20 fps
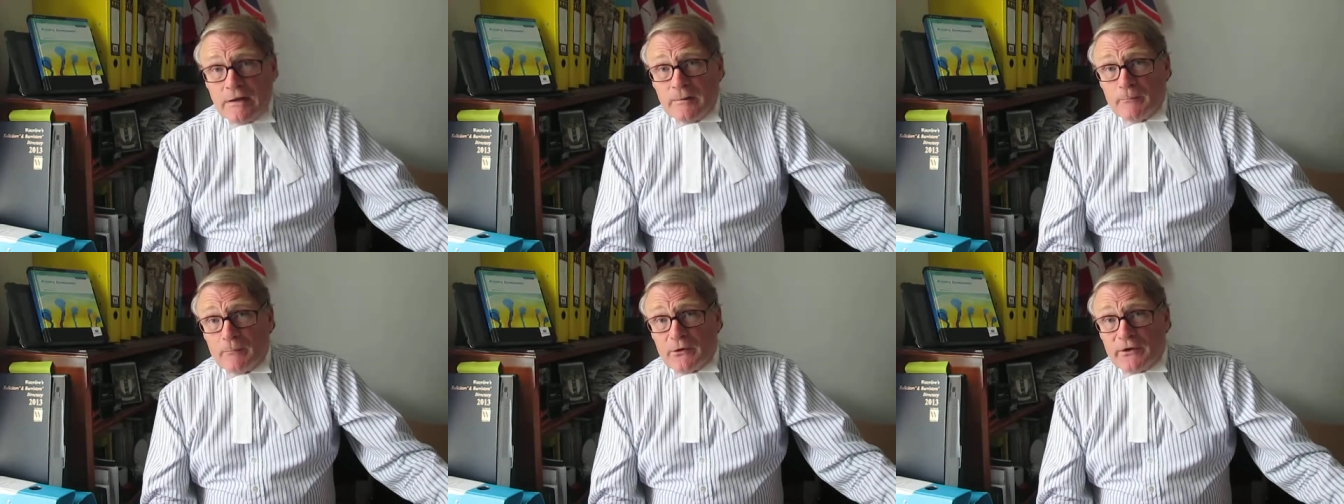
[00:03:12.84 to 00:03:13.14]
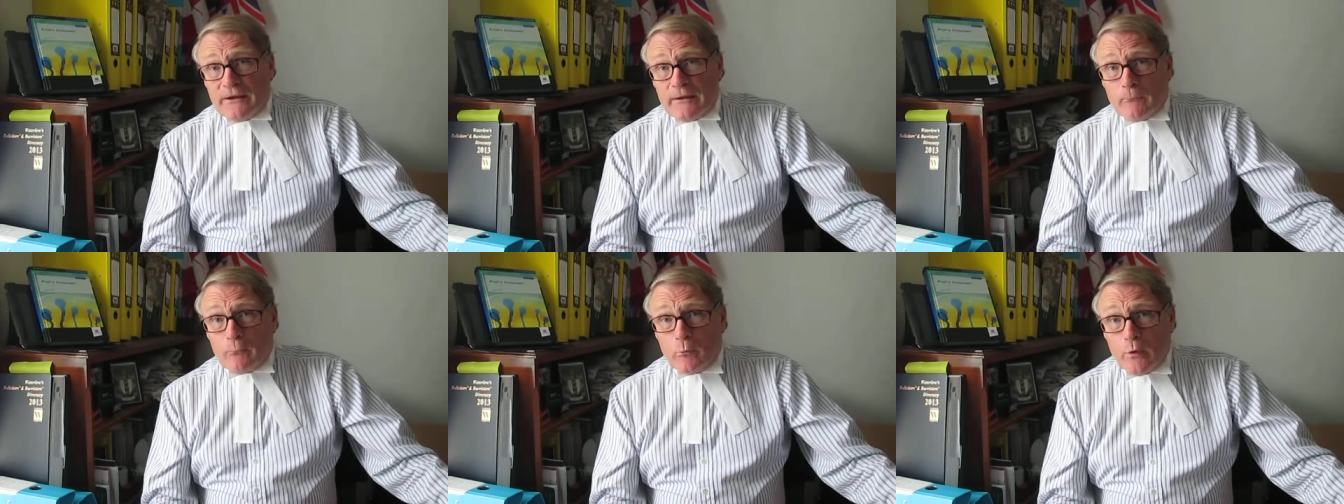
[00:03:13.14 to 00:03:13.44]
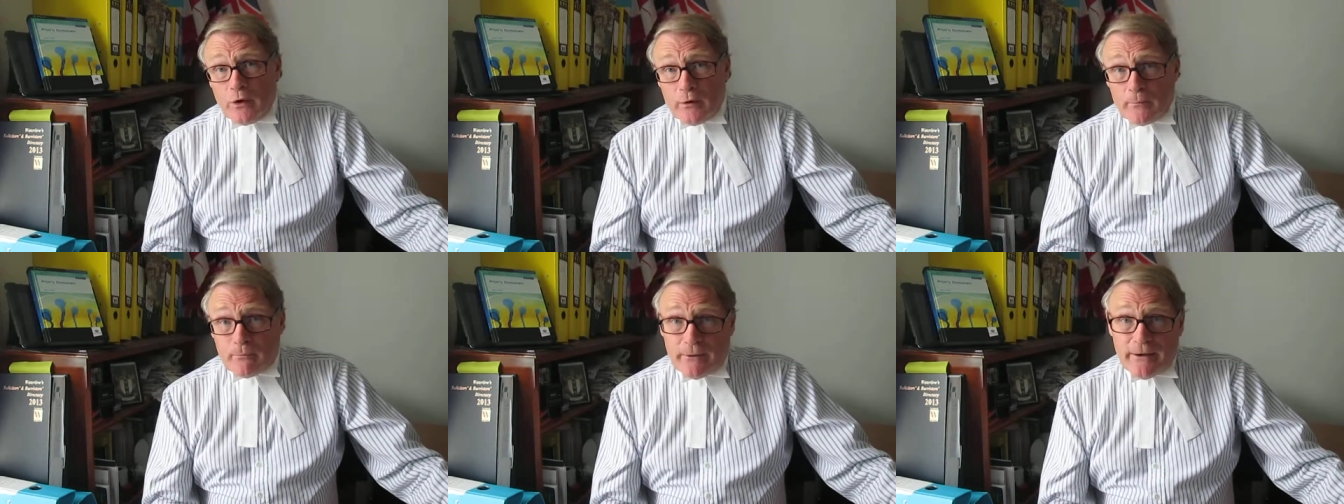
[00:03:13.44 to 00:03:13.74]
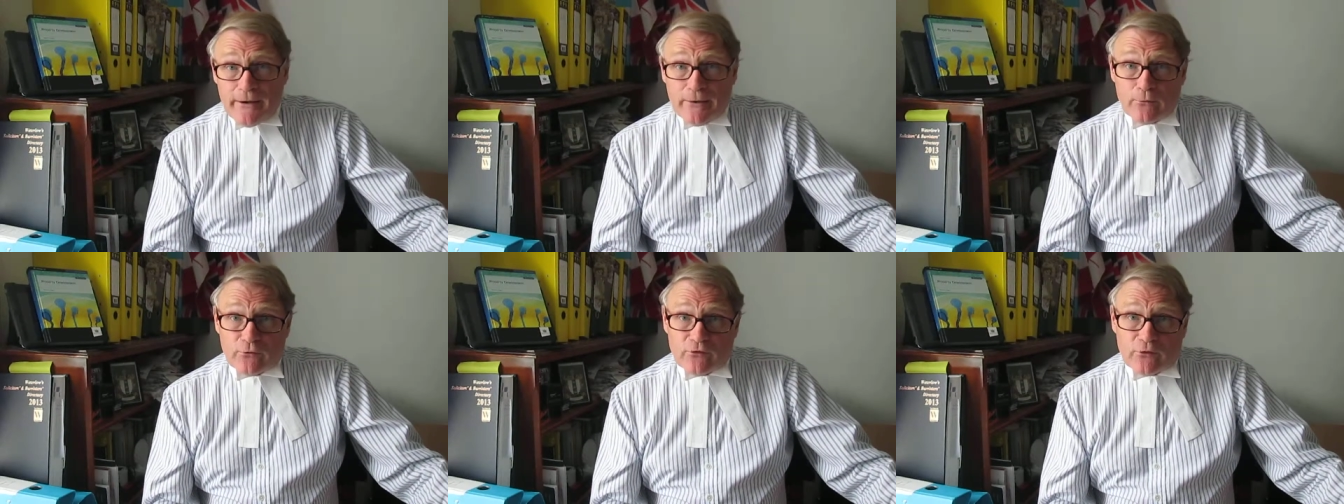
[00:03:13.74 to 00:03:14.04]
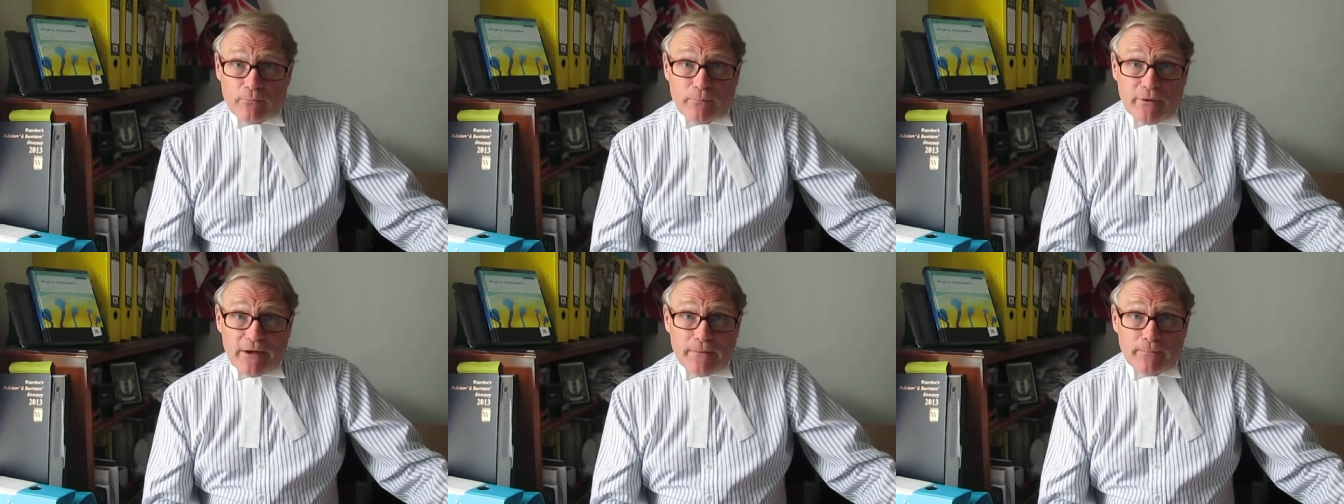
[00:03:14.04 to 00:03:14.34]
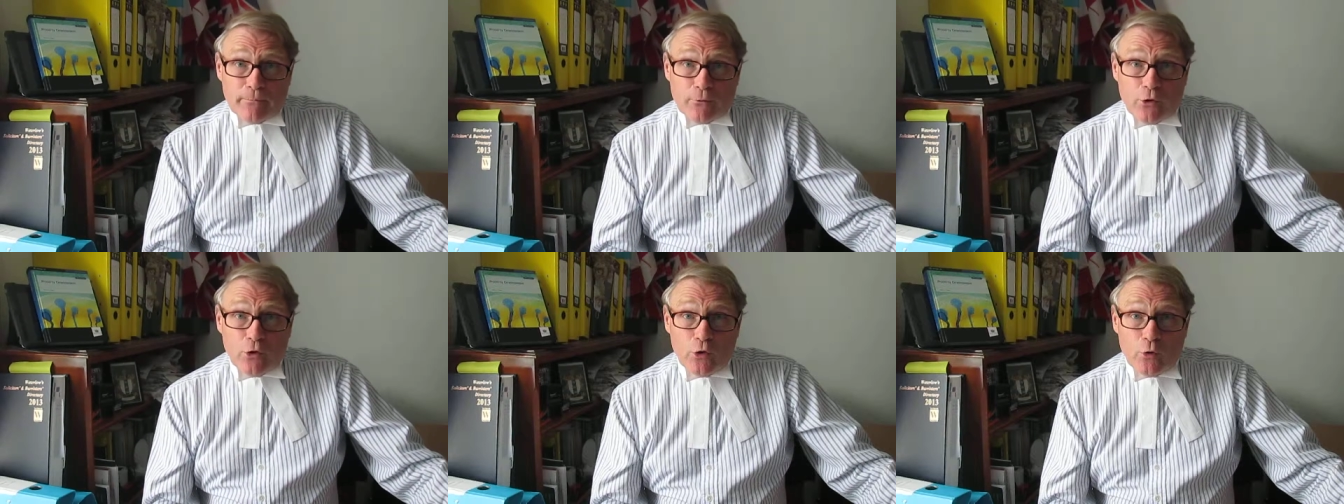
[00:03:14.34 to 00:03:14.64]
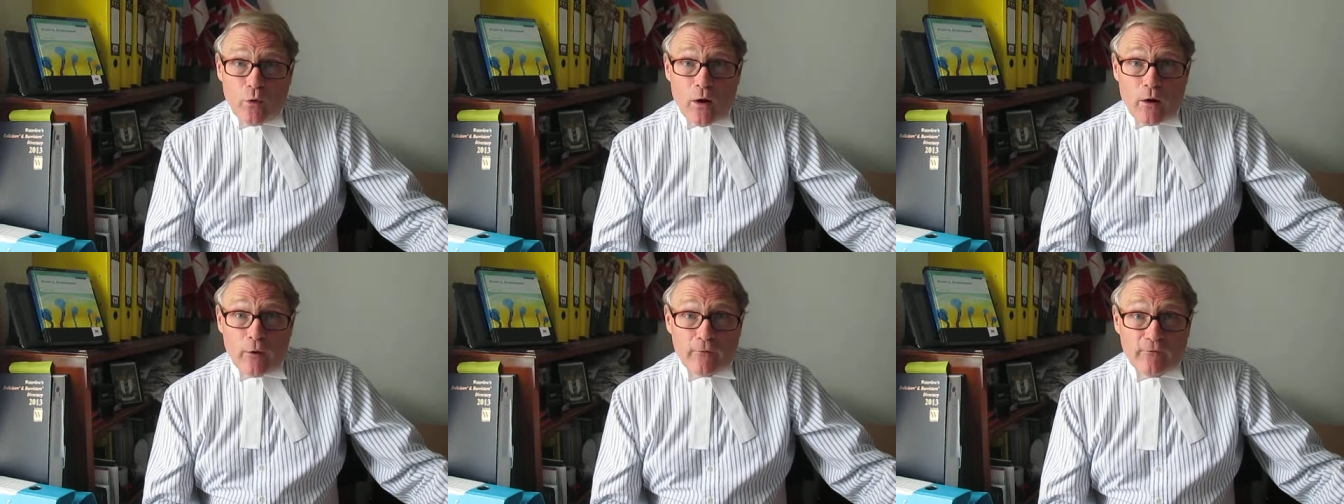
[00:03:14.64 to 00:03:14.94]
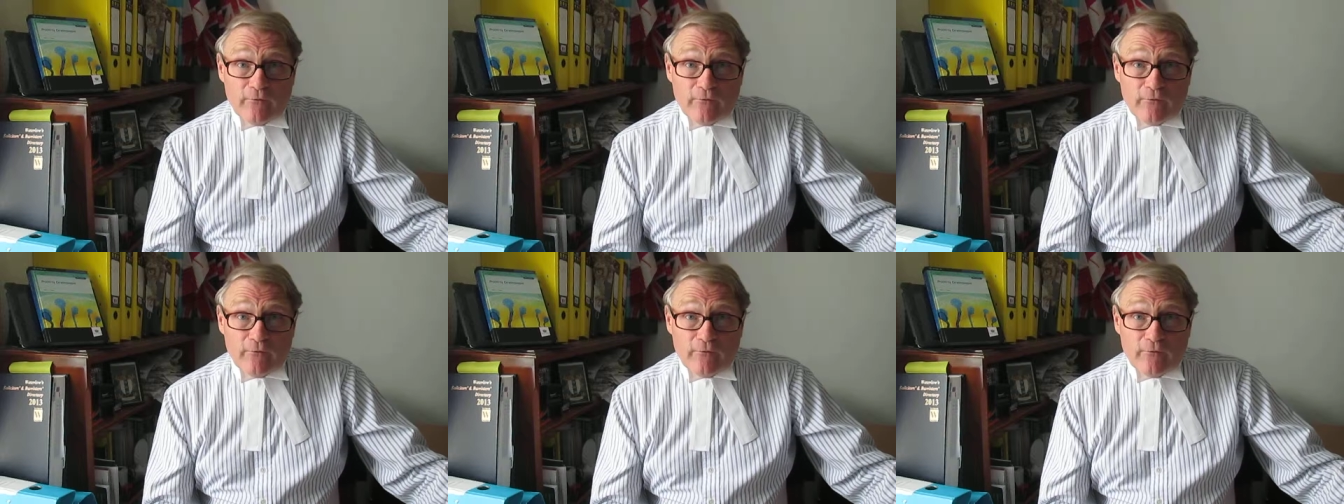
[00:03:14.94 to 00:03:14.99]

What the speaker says: but it will appeal to people who are